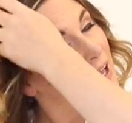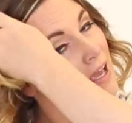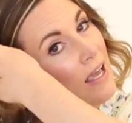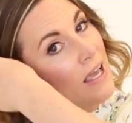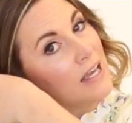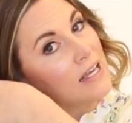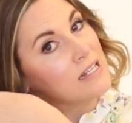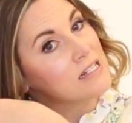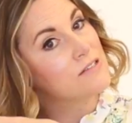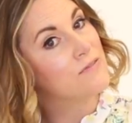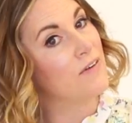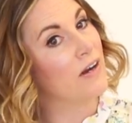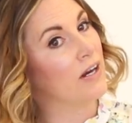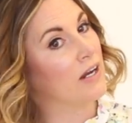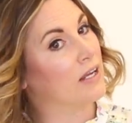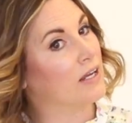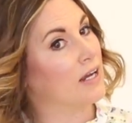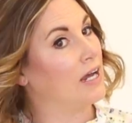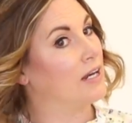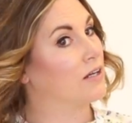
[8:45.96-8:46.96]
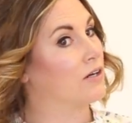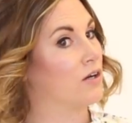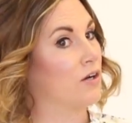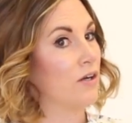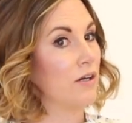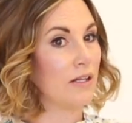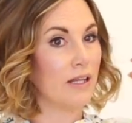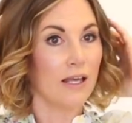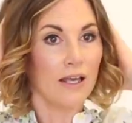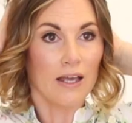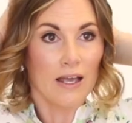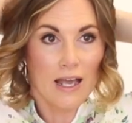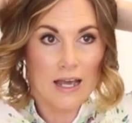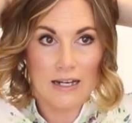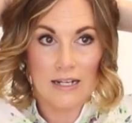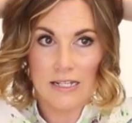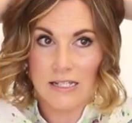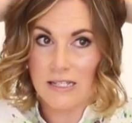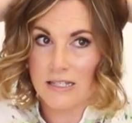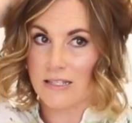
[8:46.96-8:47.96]
is very kind of curly,
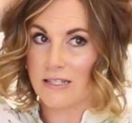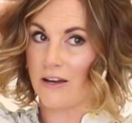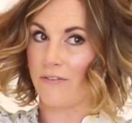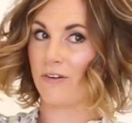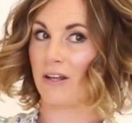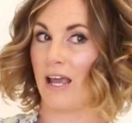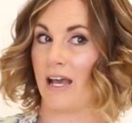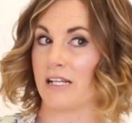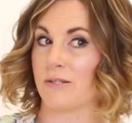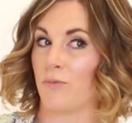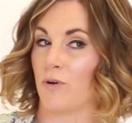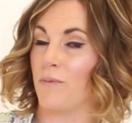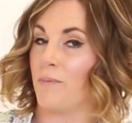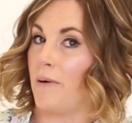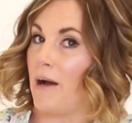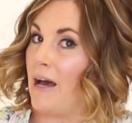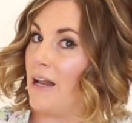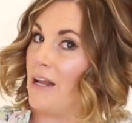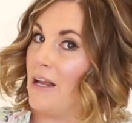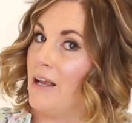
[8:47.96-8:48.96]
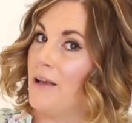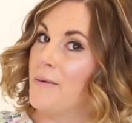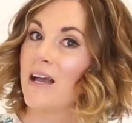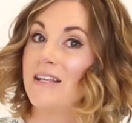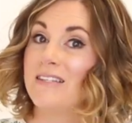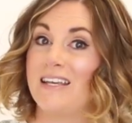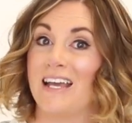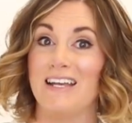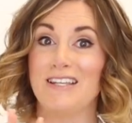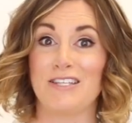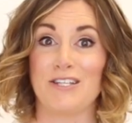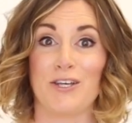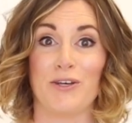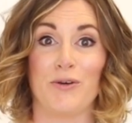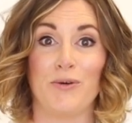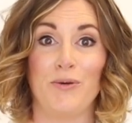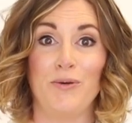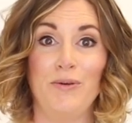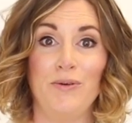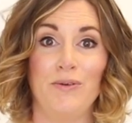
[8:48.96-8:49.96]
and it definitely has more body. Day
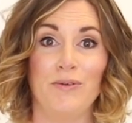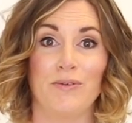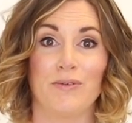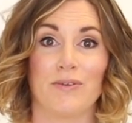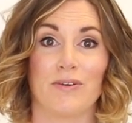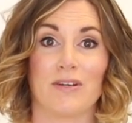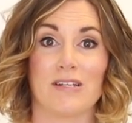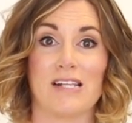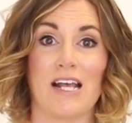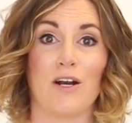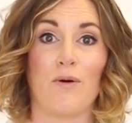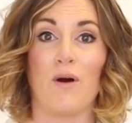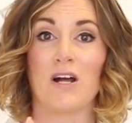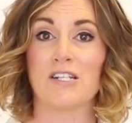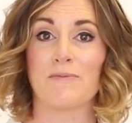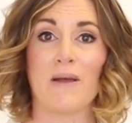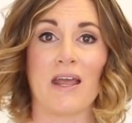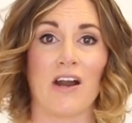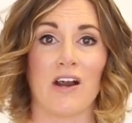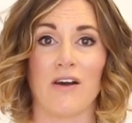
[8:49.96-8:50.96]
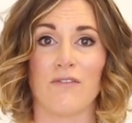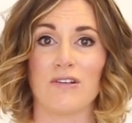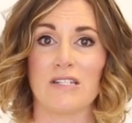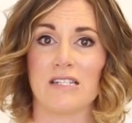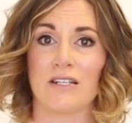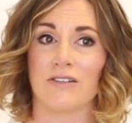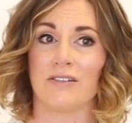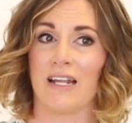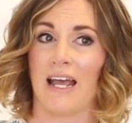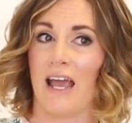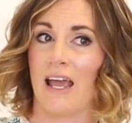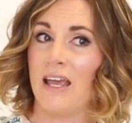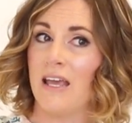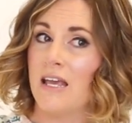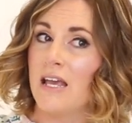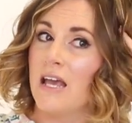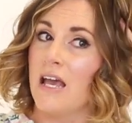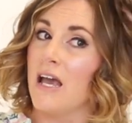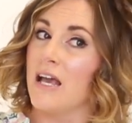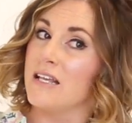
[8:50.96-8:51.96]
2, because I don't wash my hair every single day,
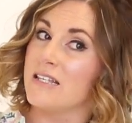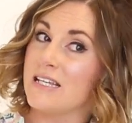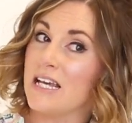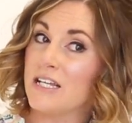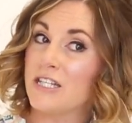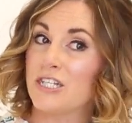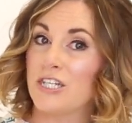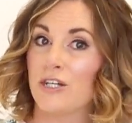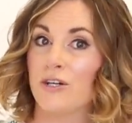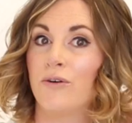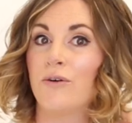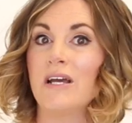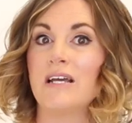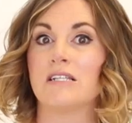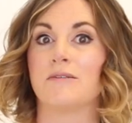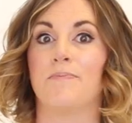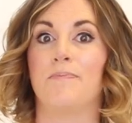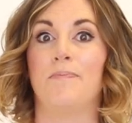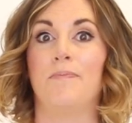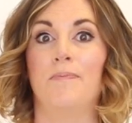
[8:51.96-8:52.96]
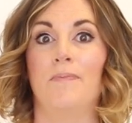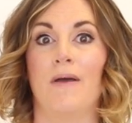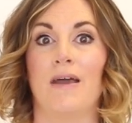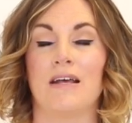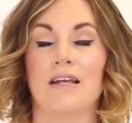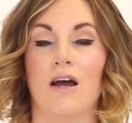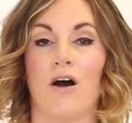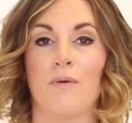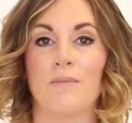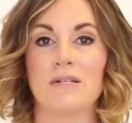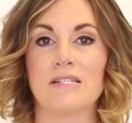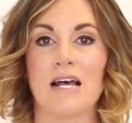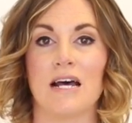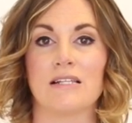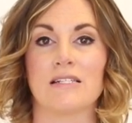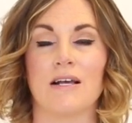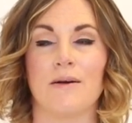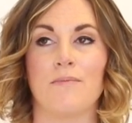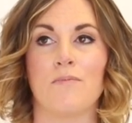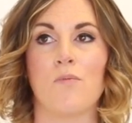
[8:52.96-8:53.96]
day 2 it almost
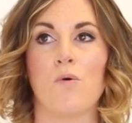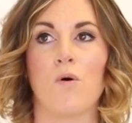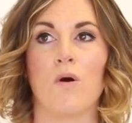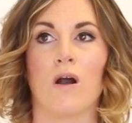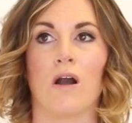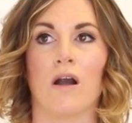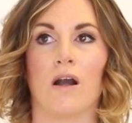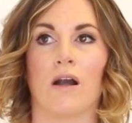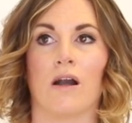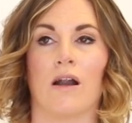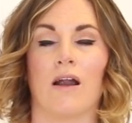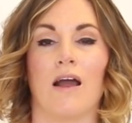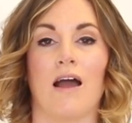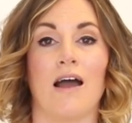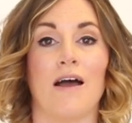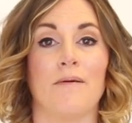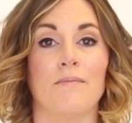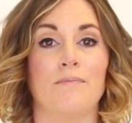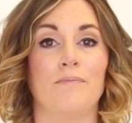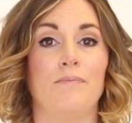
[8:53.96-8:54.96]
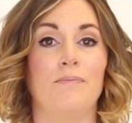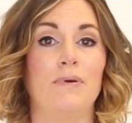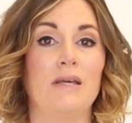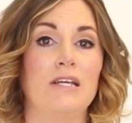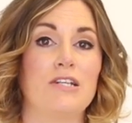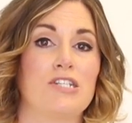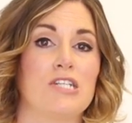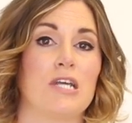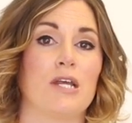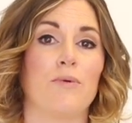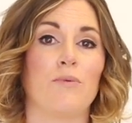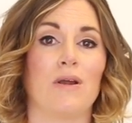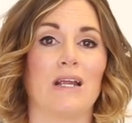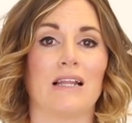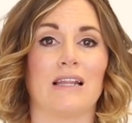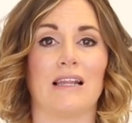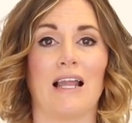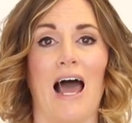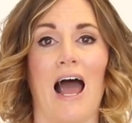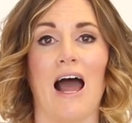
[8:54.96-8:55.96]
has a more beachy,
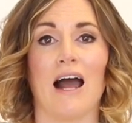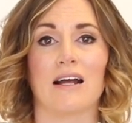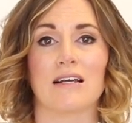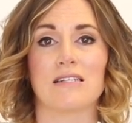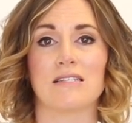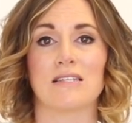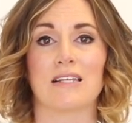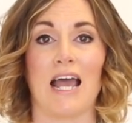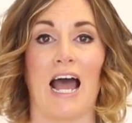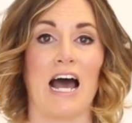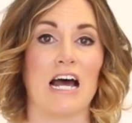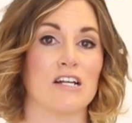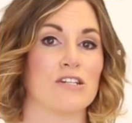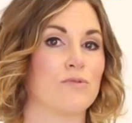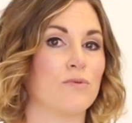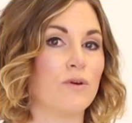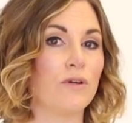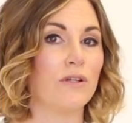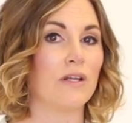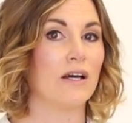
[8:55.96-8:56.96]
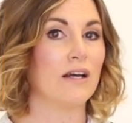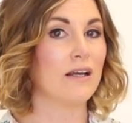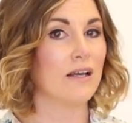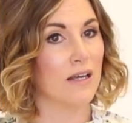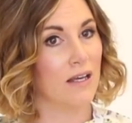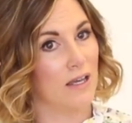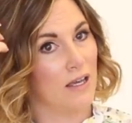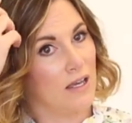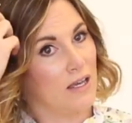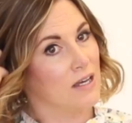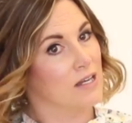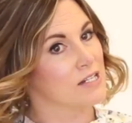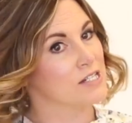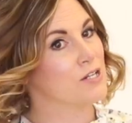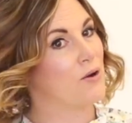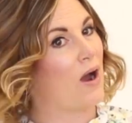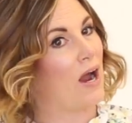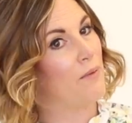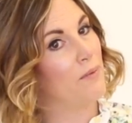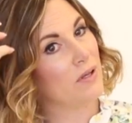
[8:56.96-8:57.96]
relaxed, casual look.
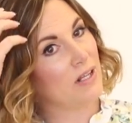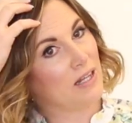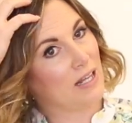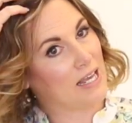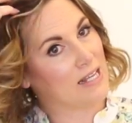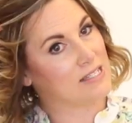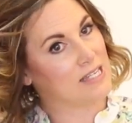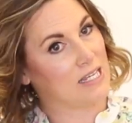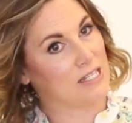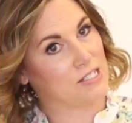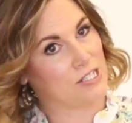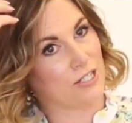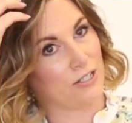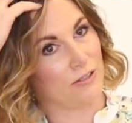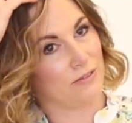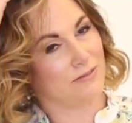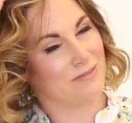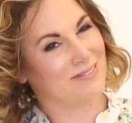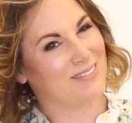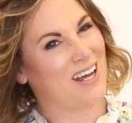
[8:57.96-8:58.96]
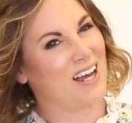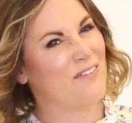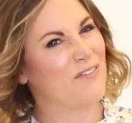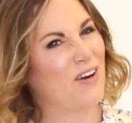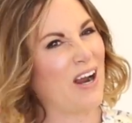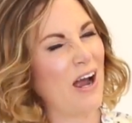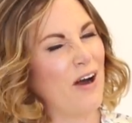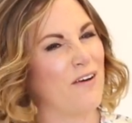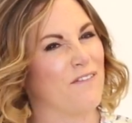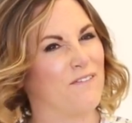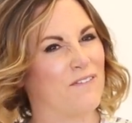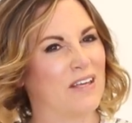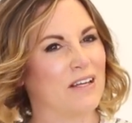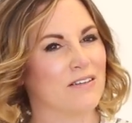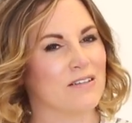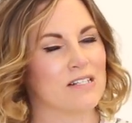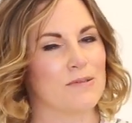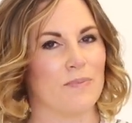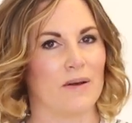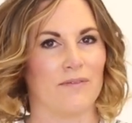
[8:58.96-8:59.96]
So I really like day 2, not for how it
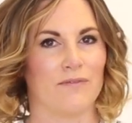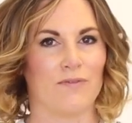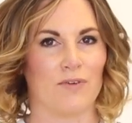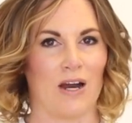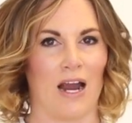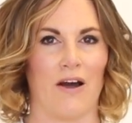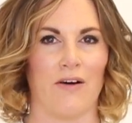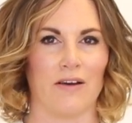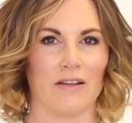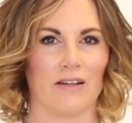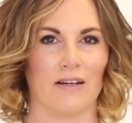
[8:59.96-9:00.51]
feels, but for how it